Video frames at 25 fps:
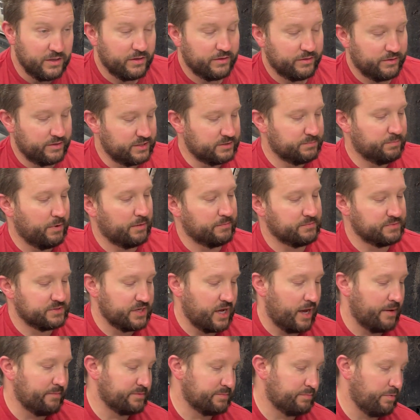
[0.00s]
These bump
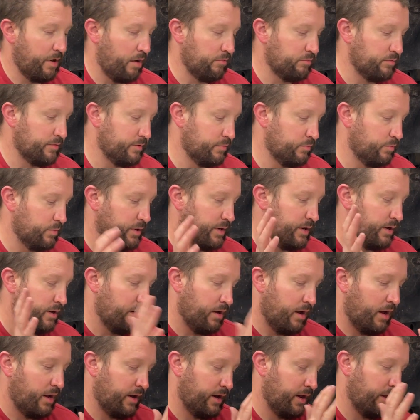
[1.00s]
stops probably would
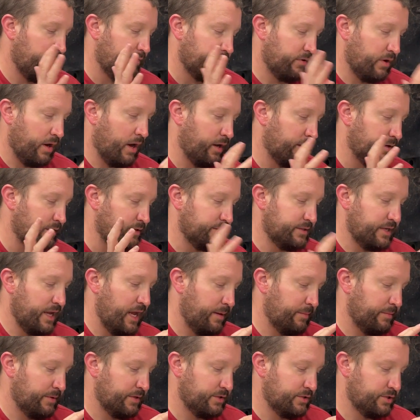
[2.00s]
not have gotten
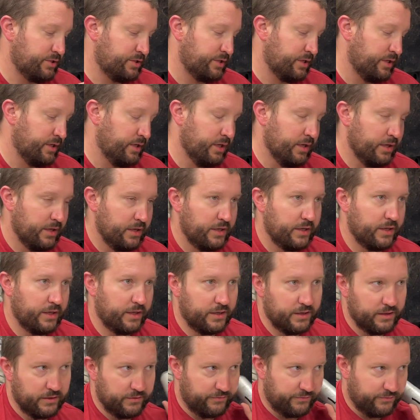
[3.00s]
damaged
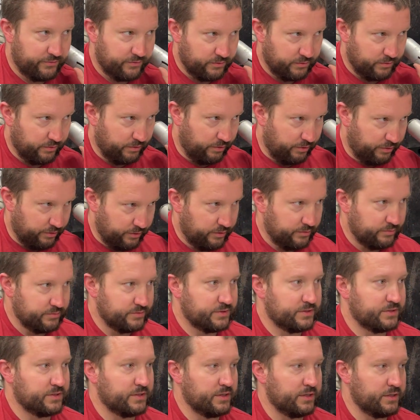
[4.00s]
if
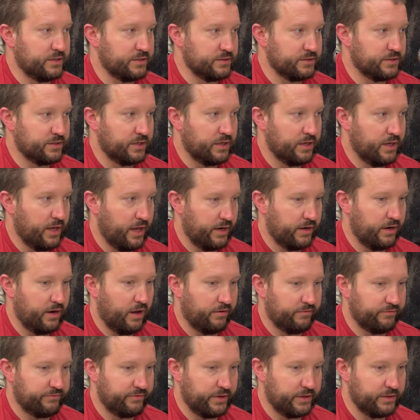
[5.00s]
those things had
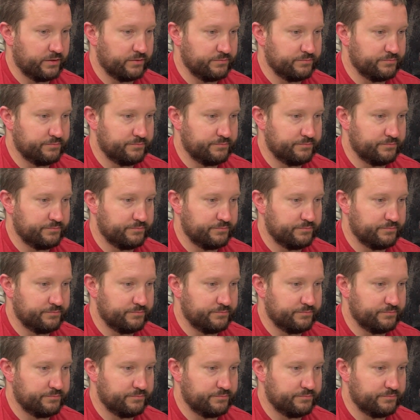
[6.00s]
not failed.